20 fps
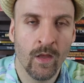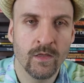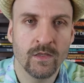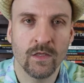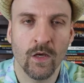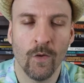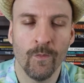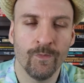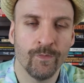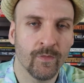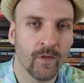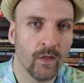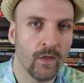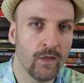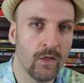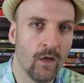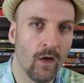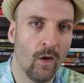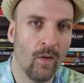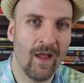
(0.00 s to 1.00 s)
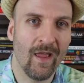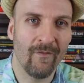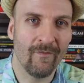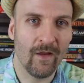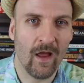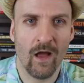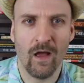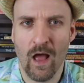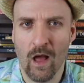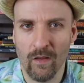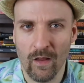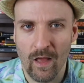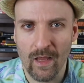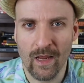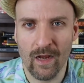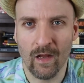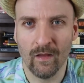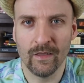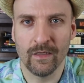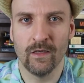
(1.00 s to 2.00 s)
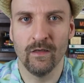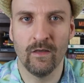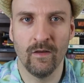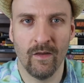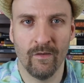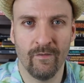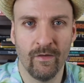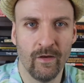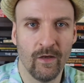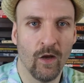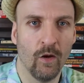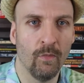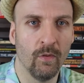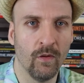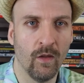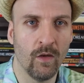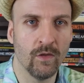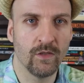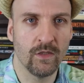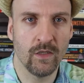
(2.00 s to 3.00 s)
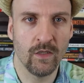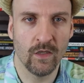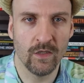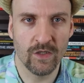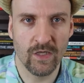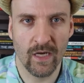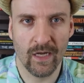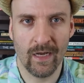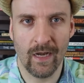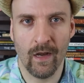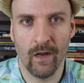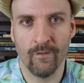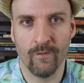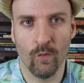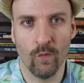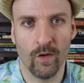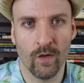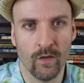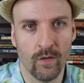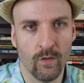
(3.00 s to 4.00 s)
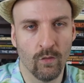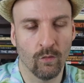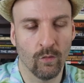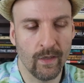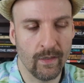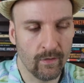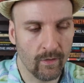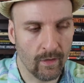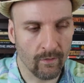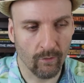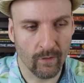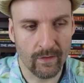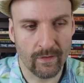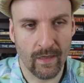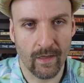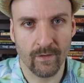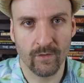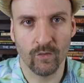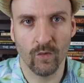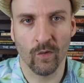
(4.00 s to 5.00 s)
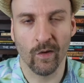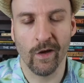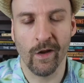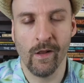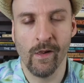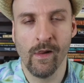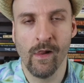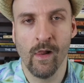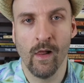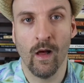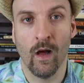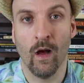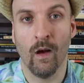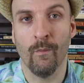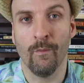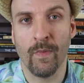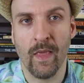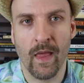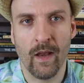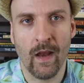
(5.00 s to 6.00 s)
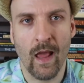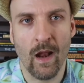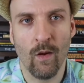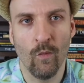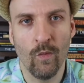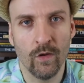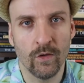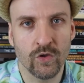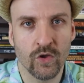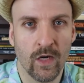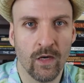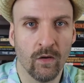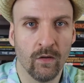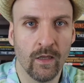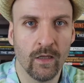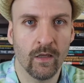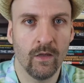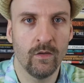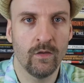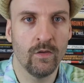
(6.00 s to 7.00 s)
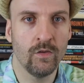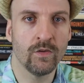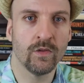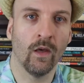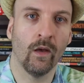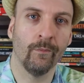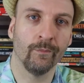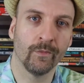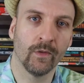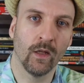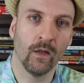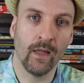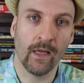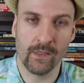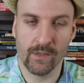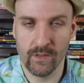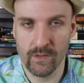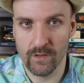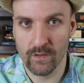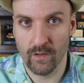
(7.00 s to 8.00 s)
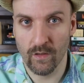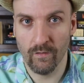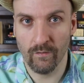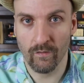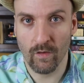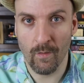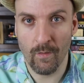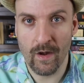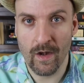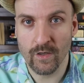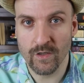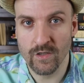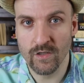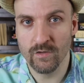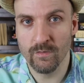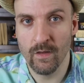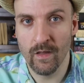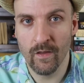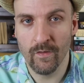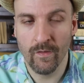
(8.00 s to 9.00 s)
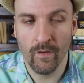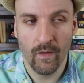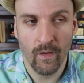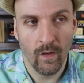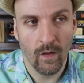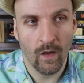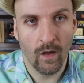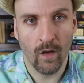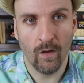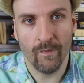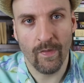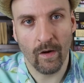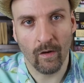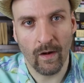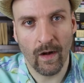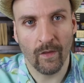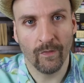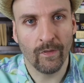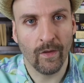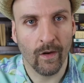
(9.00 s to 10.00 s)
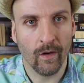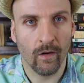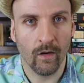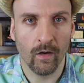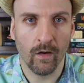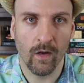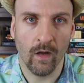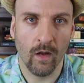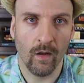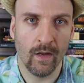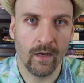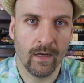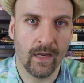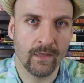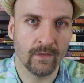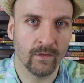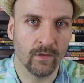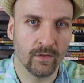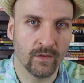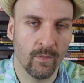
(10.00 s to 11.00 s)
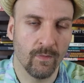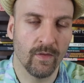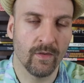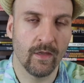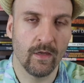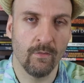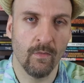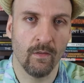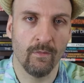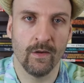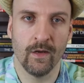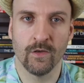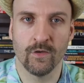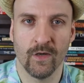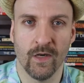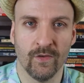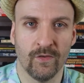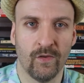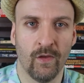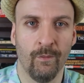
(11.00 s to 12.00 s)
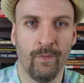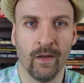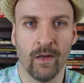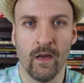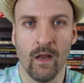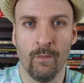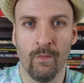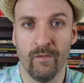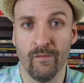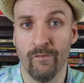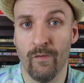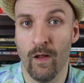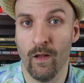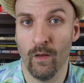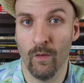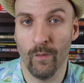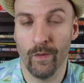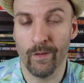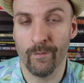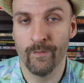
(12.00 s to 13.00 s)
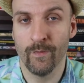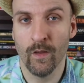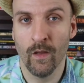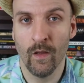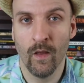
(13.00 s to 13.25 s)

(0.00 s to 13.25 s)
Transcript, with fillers: So you know, if, I'll, again, I'll link you to that video below so you can check it out if you want to read that read that story. Um, and I will try to link you to some collections of Robert Ashton Smith uh, that are out there uh, in case there's something that you might be interested in picking up and following.